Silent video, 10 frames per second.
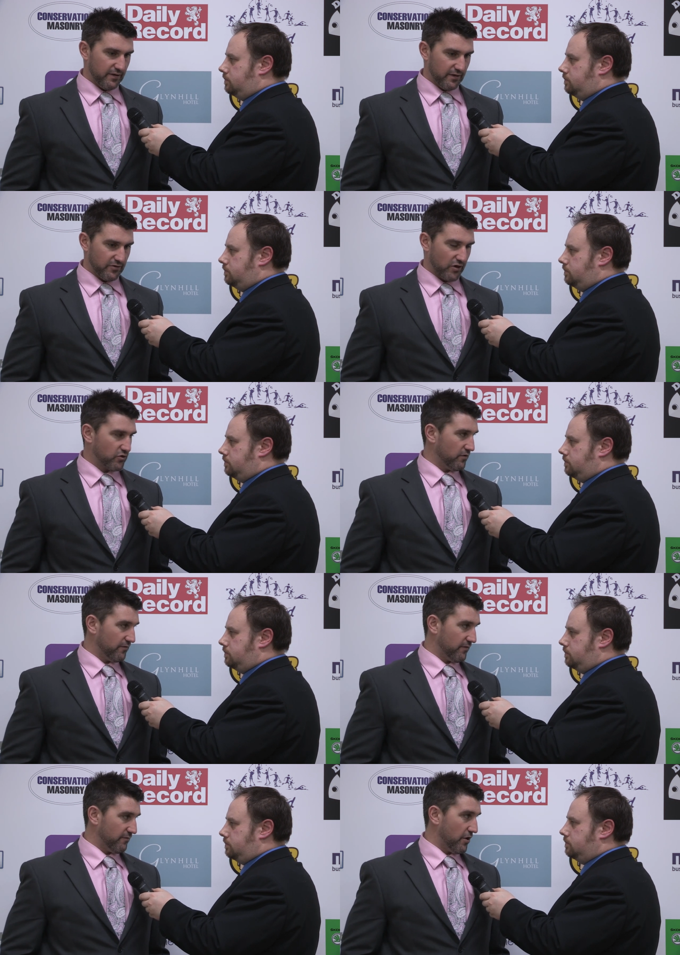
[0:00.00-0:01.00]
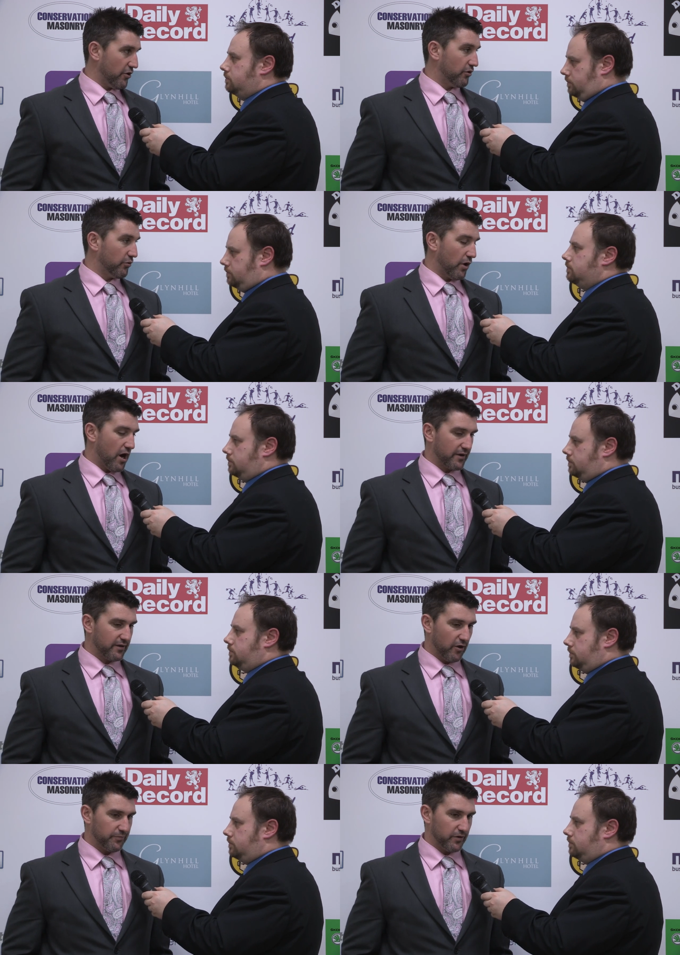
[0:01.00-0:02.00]
Speaker 1: the injection of, of
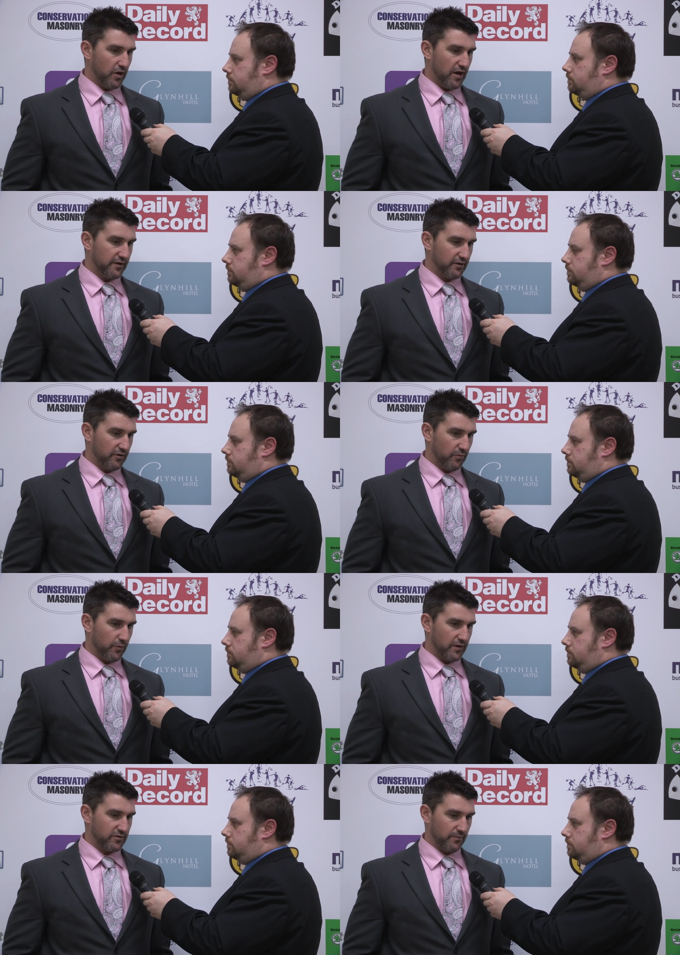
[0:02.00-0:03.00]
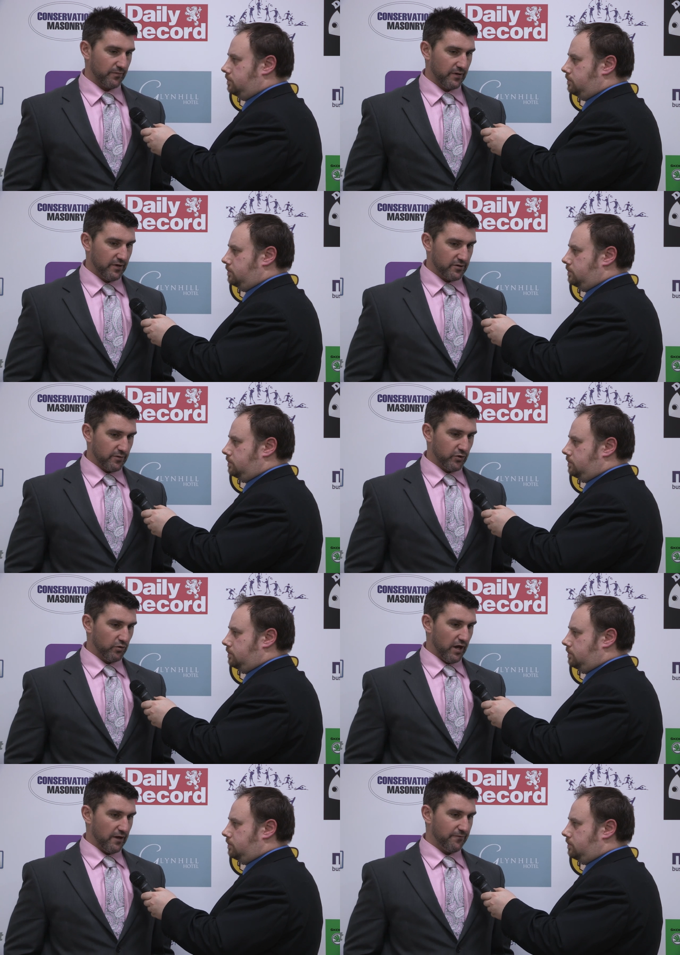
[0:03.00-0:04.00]
Larocque helped a lot, you know, brought some, some
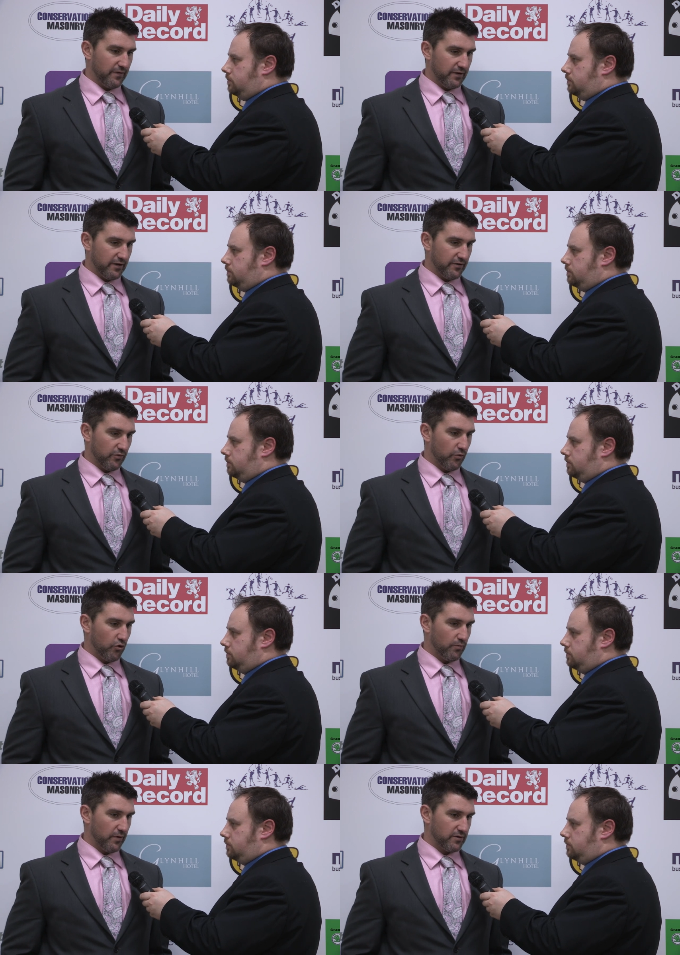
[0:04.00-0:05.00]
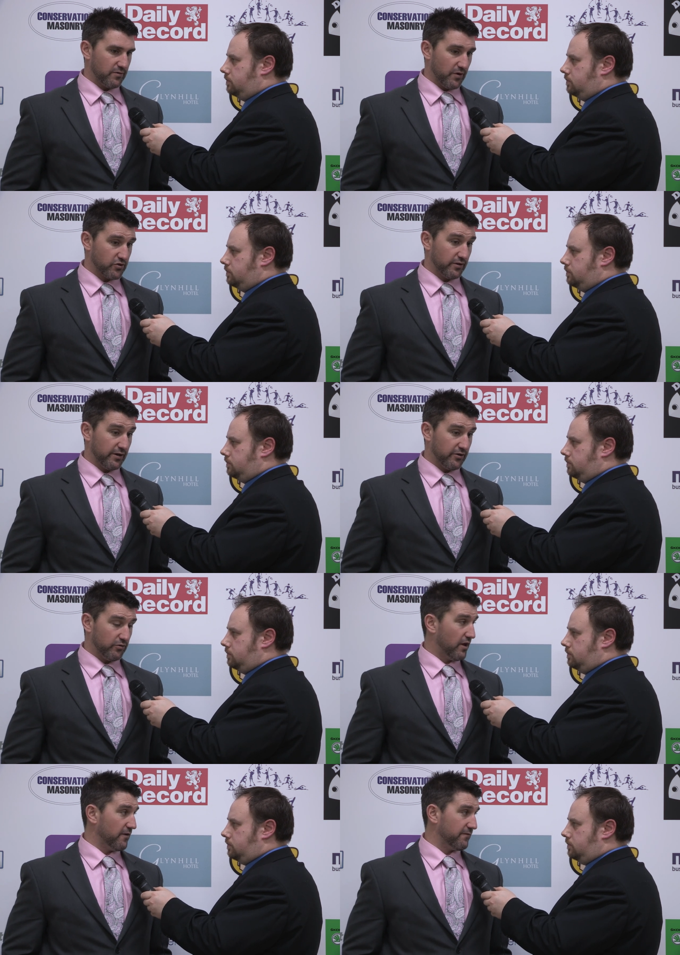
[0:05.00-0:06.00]
new life in, into the room, uh, some much needed
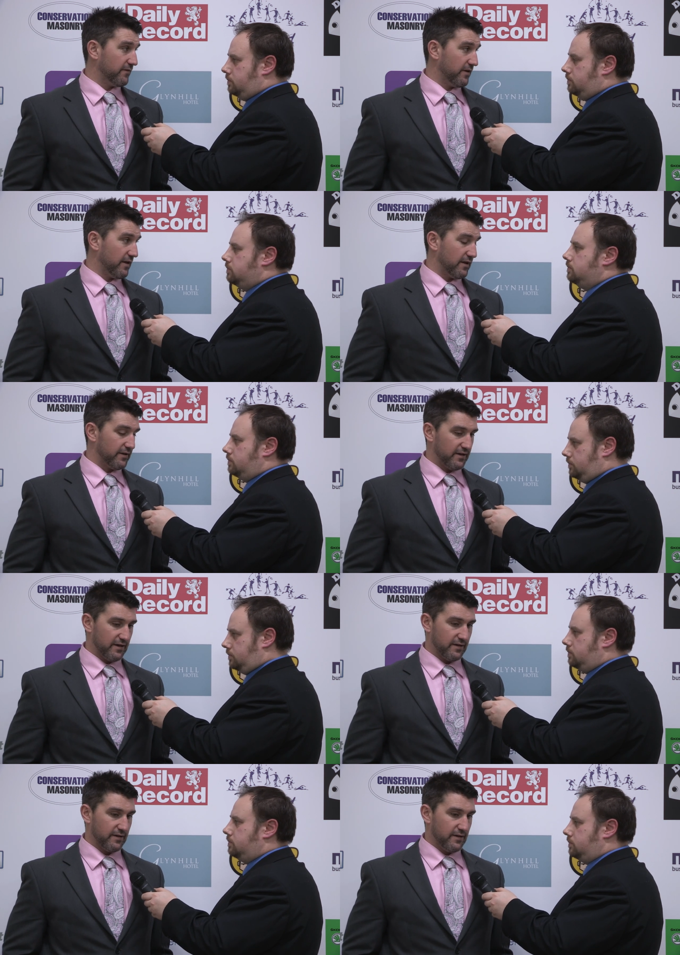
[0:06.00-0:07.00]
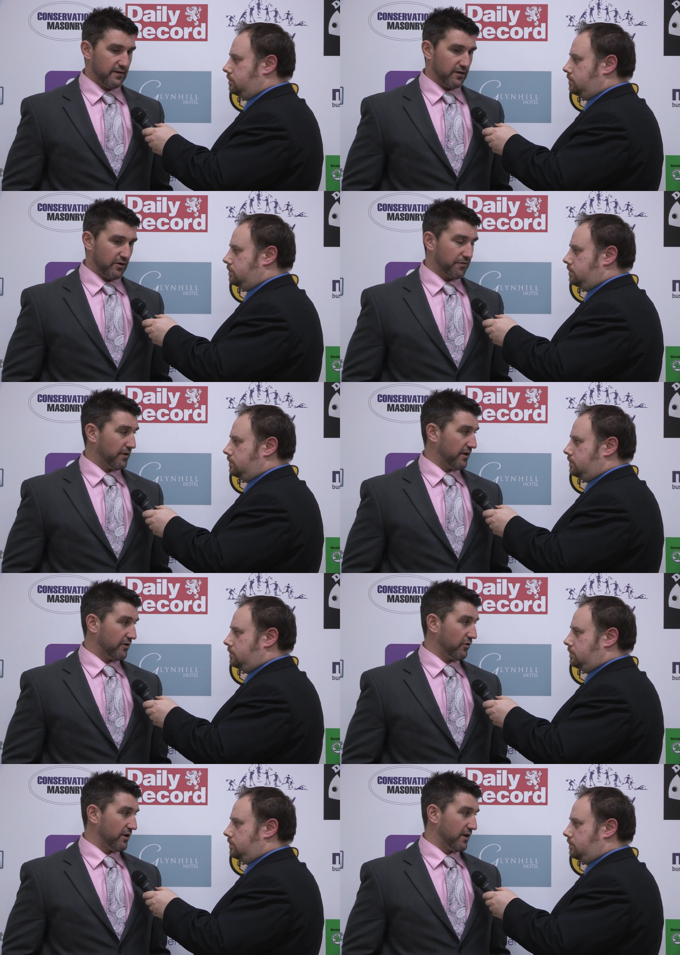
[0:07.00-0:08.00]
new life. And, uh, you know, I thought he
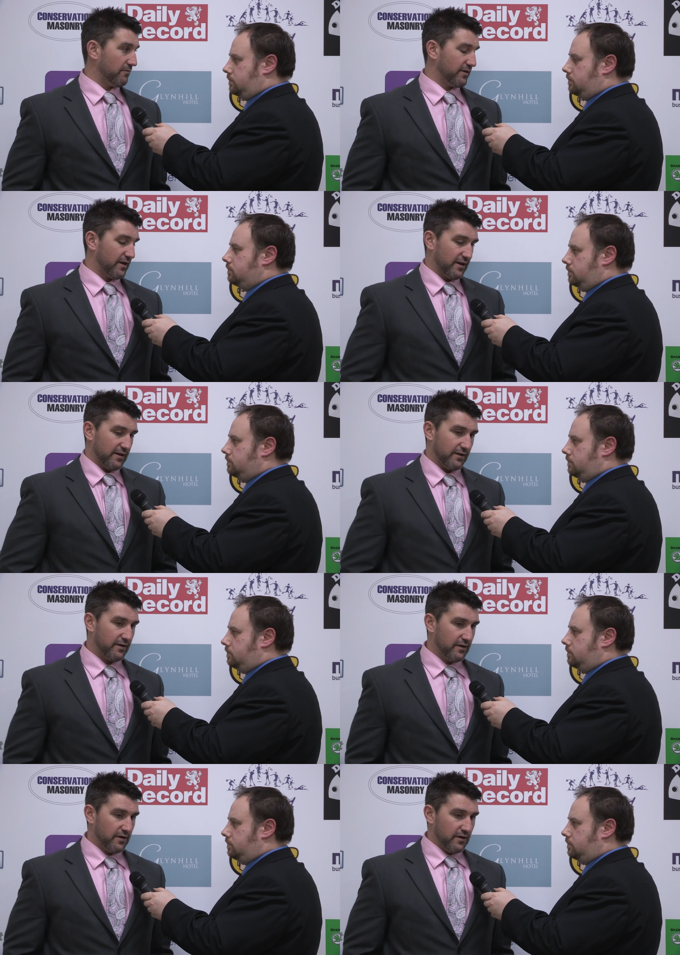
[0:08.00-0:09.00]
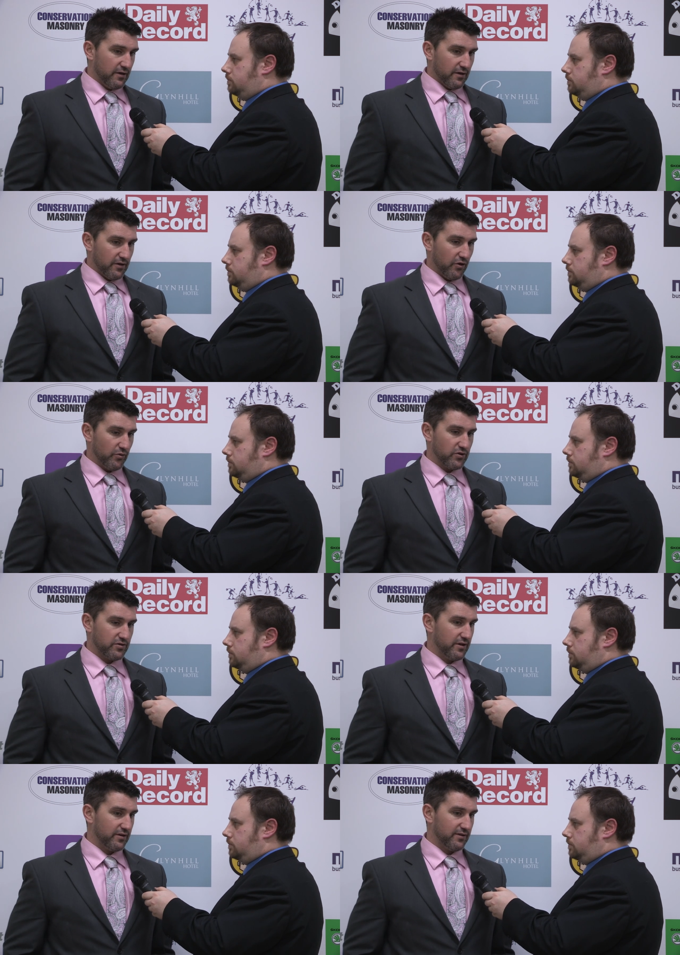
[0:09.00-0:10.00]
had a great game tonight. And, you know, we
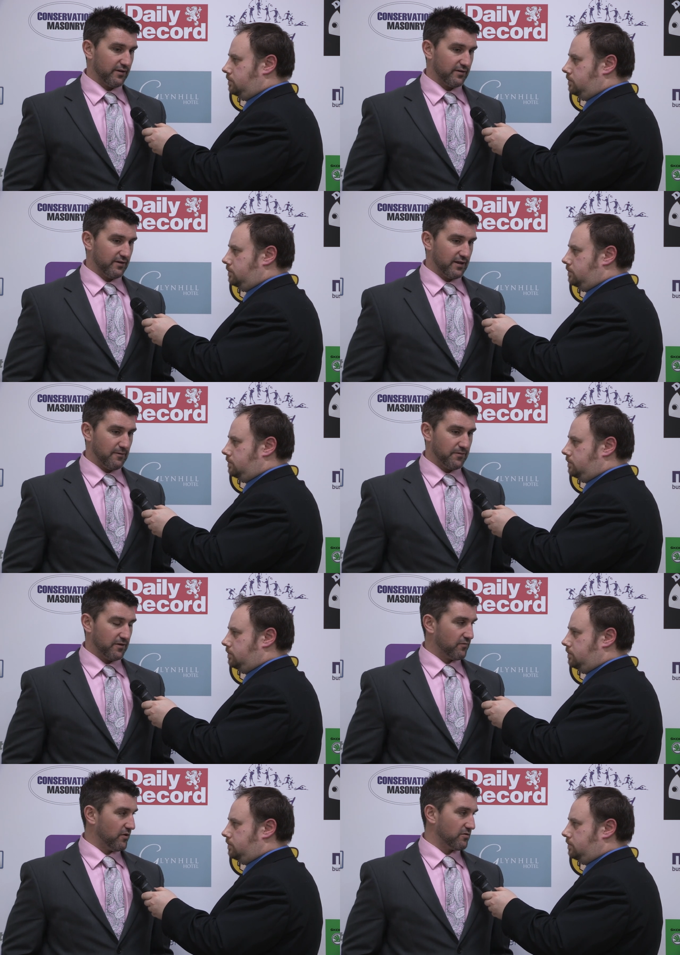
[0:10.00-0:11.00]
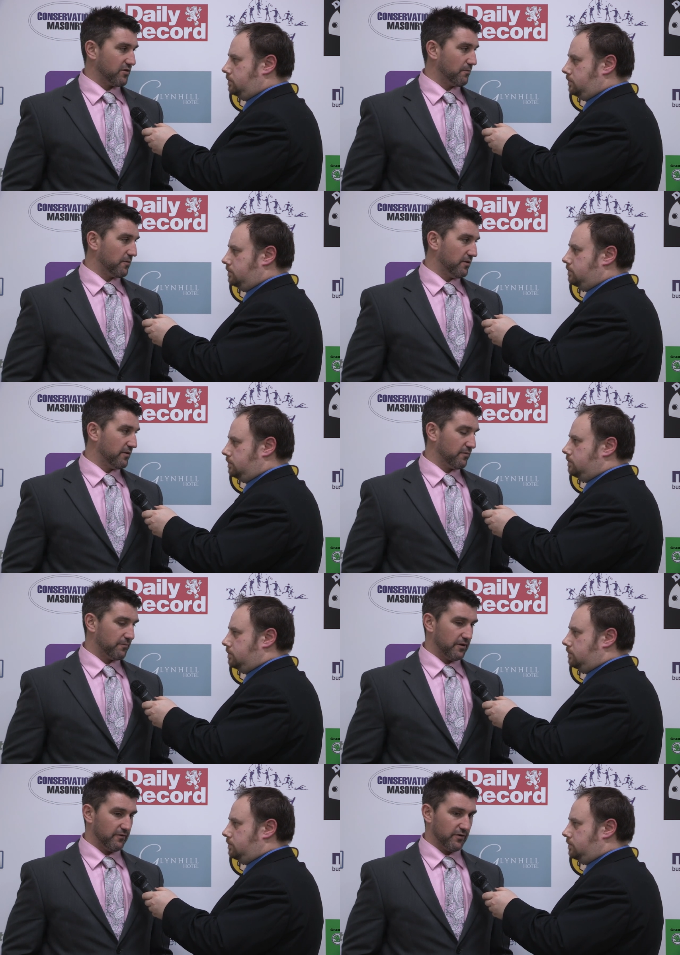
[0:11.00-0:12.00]
just needed to, to keep things very simple
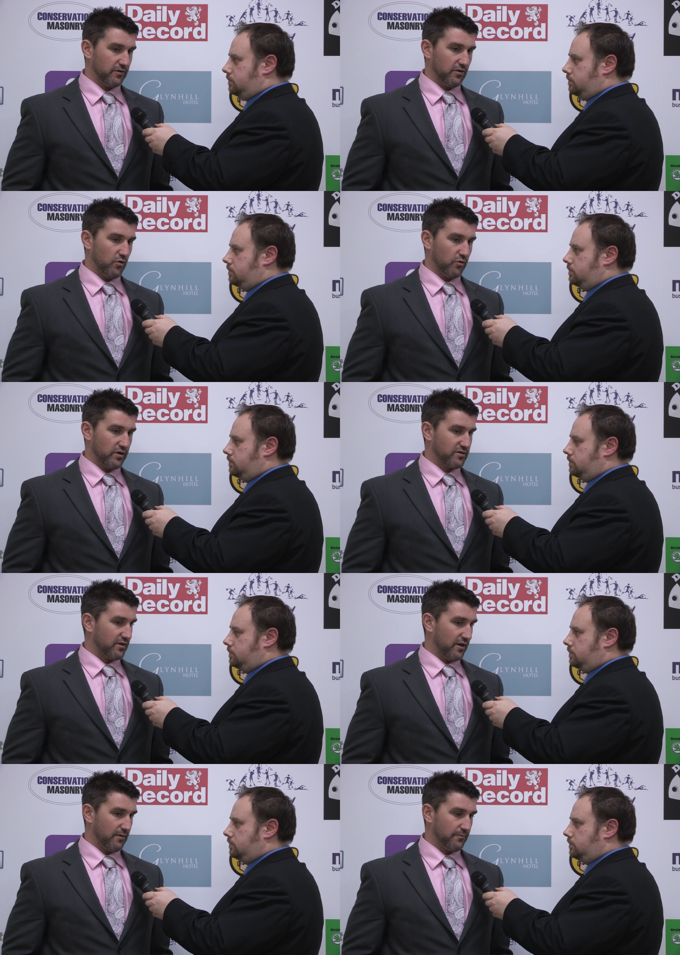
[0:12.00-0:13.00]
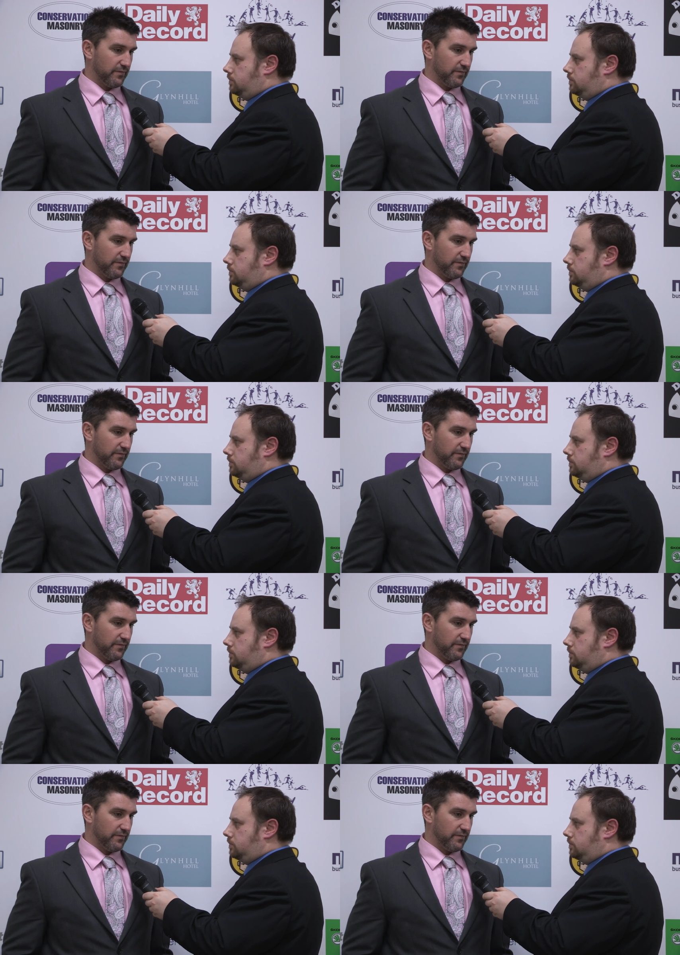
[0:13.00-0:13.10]
and play a very low risk game.